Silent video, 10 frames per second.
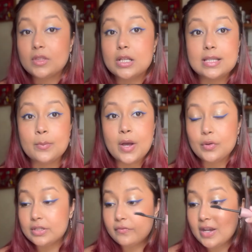
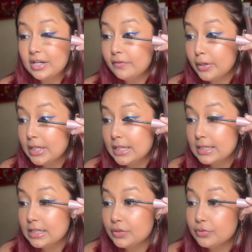somehow it's very, very
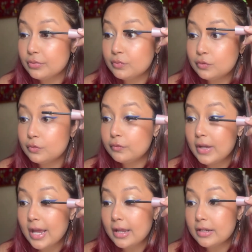easy to remove,
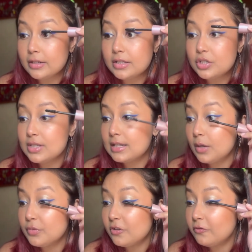and it just
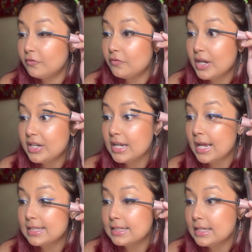comes off very
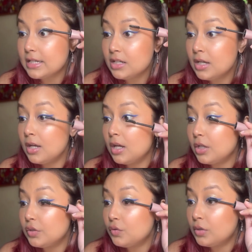nicely.
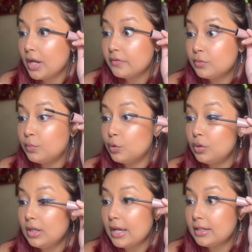You don't have to
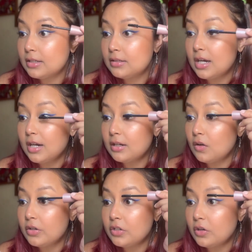pull and tug
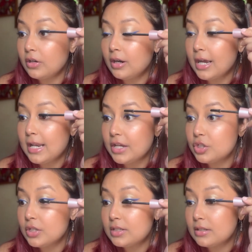on your
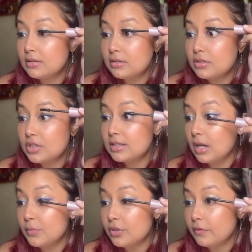eyelashes. It just
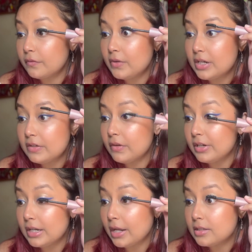comes off very,
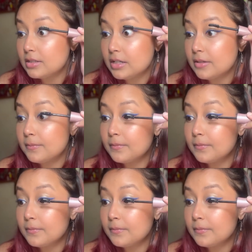very nicely.